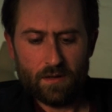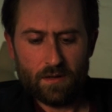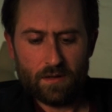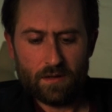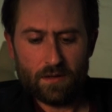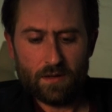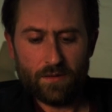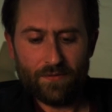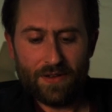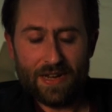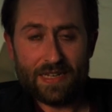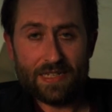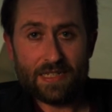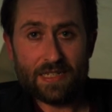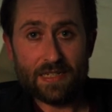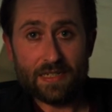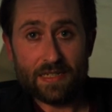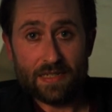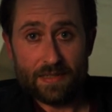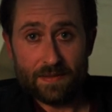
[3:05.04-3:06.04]
So I've
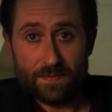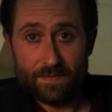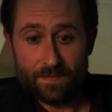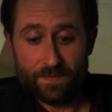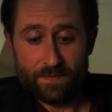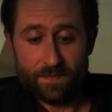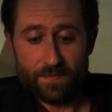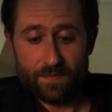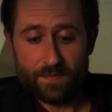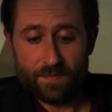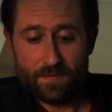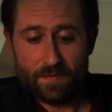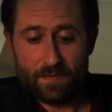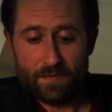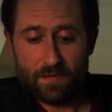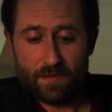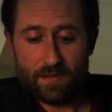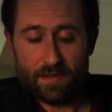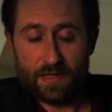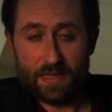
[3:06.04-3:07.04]
actually
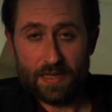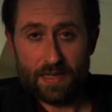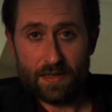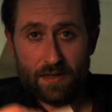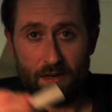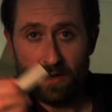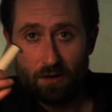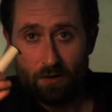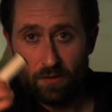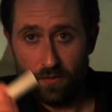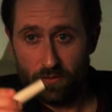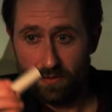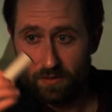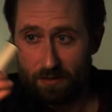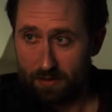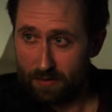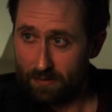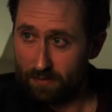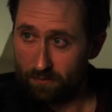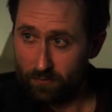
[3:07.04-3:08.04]
taken an old
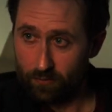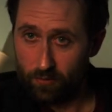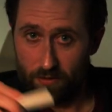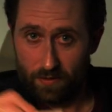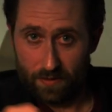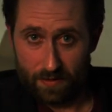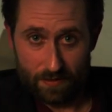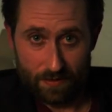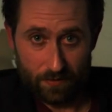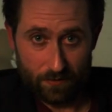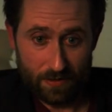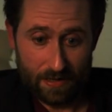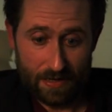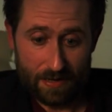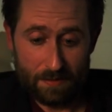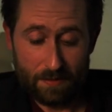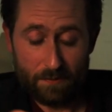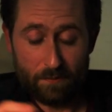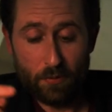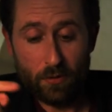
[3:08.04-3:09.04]
reel and all that,
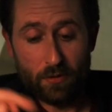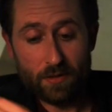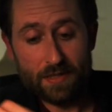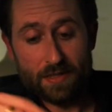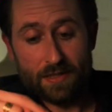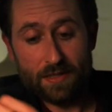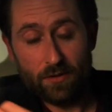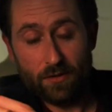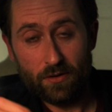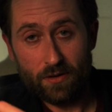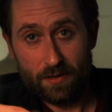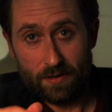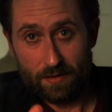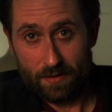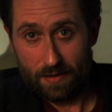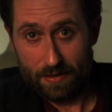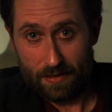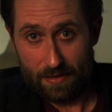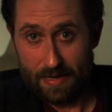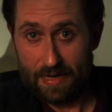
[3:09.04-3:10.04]
and I've put on
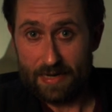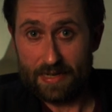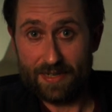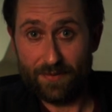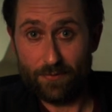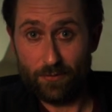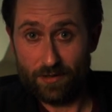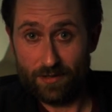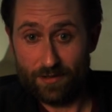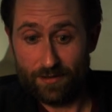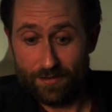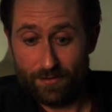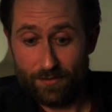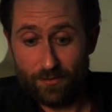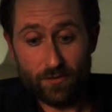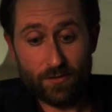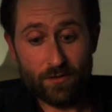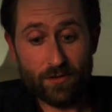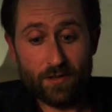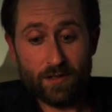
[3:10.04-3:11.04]
the negative we just
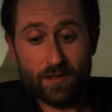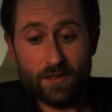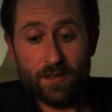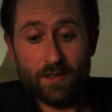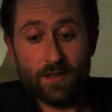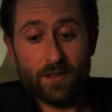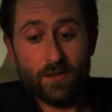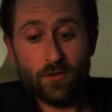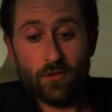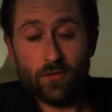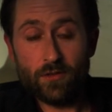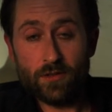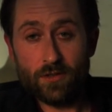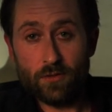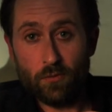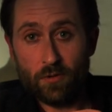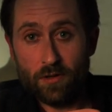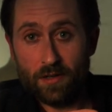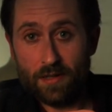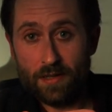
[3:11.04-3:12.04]
saw onto
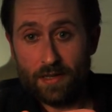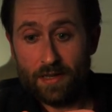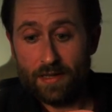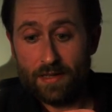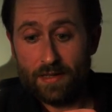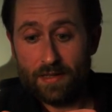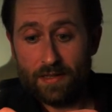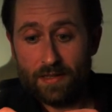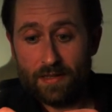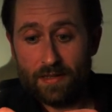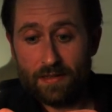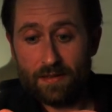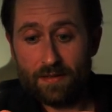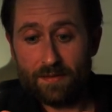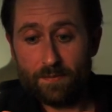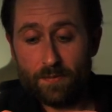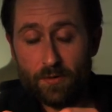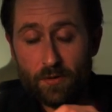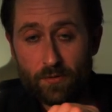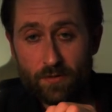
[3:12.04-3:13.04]
one of these
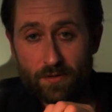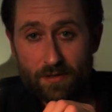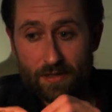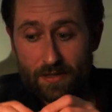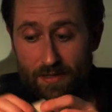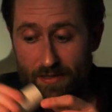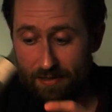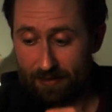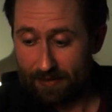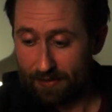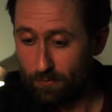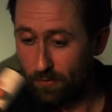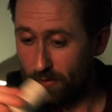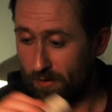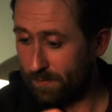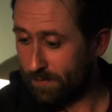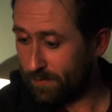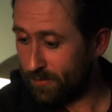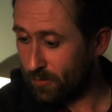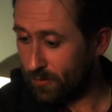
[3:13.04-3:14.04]
spools so you can see what
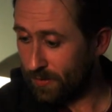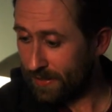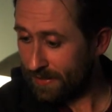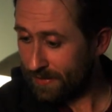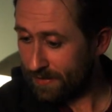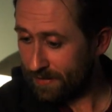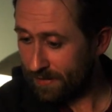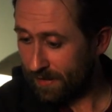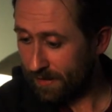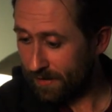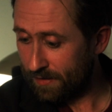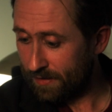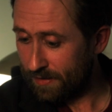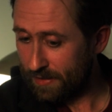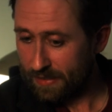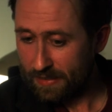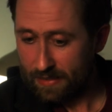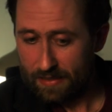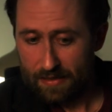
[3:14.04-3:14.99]
I'm doing inside.